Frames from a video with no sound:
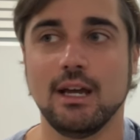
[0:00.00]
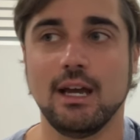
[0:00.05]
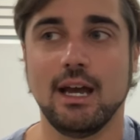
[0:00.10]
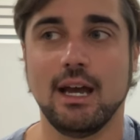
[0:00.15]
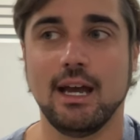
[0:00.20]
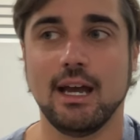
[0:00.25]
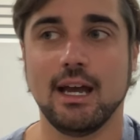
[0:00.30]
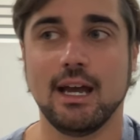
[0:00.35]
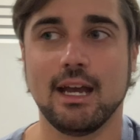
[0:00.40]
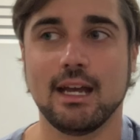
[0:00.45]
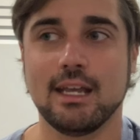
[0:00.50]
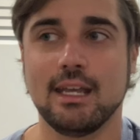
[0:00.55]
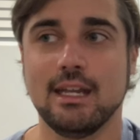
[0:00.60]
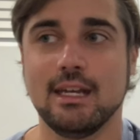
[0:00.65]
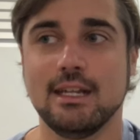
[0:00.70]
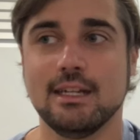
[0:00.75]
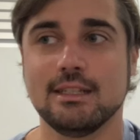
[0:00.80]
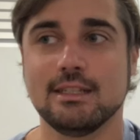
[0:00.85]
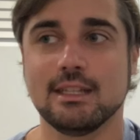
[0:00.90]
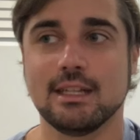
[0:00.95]
I get
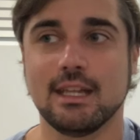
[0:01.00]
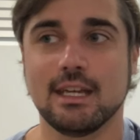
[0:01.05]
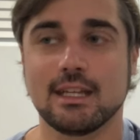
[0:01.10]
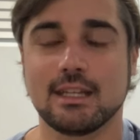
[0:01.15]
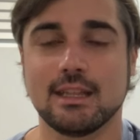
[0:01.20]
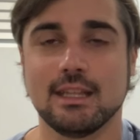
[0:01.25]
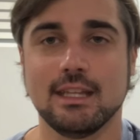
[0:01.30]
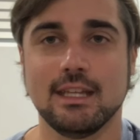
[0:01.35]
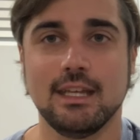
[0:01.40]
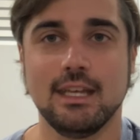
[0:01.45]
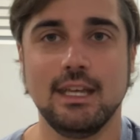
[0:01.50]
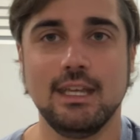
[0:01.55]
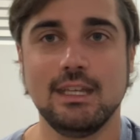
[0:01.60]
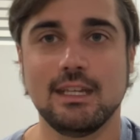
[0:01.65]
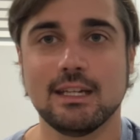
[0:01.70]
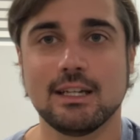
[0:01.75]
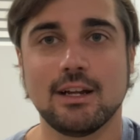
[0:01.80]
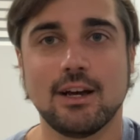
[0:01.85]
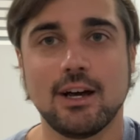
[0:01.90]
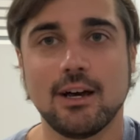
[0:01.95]
into like the
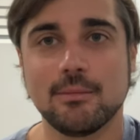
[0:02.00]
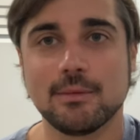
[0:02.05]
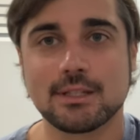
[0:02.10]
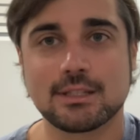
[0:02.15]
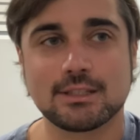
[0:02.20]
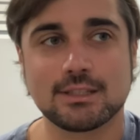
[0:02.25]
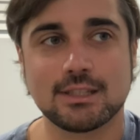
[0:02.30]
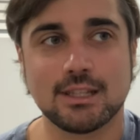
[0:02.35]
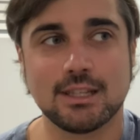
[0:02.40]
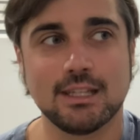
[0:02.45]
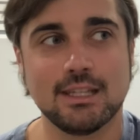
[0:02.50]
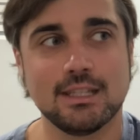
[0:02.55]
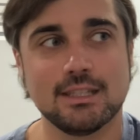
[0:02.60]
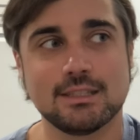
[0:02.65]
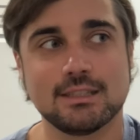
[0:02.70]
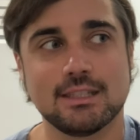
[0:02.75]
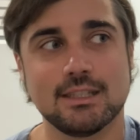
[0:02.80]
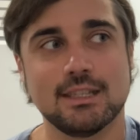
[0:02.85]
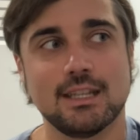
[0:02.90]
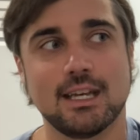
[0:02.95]
economics of
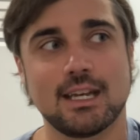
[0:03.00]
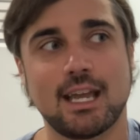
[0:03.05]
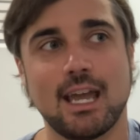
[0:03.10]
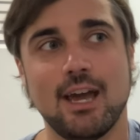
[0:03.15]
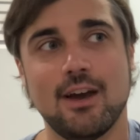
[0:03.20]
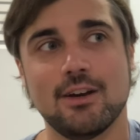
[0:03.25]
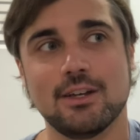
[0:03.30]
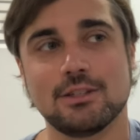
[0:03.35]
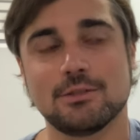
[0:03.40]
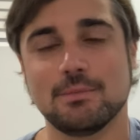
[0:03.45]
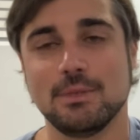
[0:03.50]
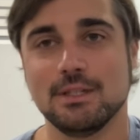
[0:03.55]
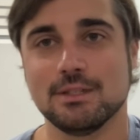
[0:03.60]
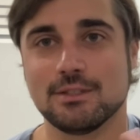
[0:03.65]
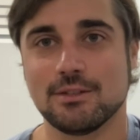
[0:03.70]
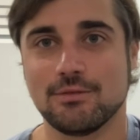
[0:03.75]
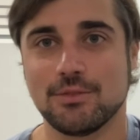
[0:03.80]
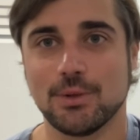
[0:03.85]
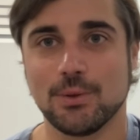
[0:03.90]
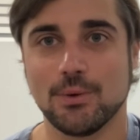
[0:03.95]
this and like how
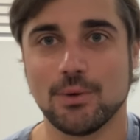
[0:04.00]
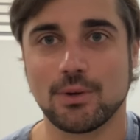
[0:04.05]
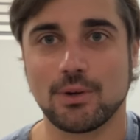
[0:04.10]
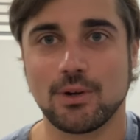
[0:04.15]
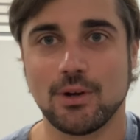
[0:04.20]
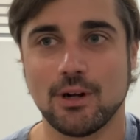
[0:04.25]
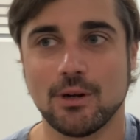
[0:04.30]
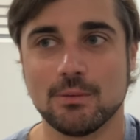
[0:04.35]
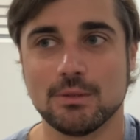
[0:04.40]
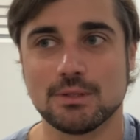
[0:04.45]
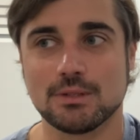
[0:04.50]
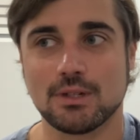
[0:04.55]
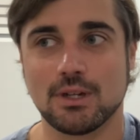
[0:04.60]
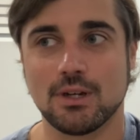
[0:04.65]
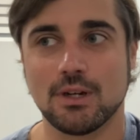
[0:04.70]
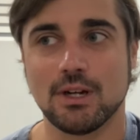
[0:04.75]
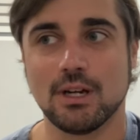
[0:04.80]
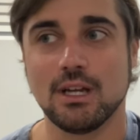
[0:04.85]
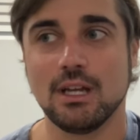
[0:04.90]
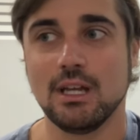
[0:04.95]
expensive fluorocarbons
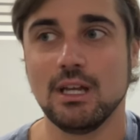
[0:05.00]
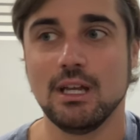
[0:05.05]
are.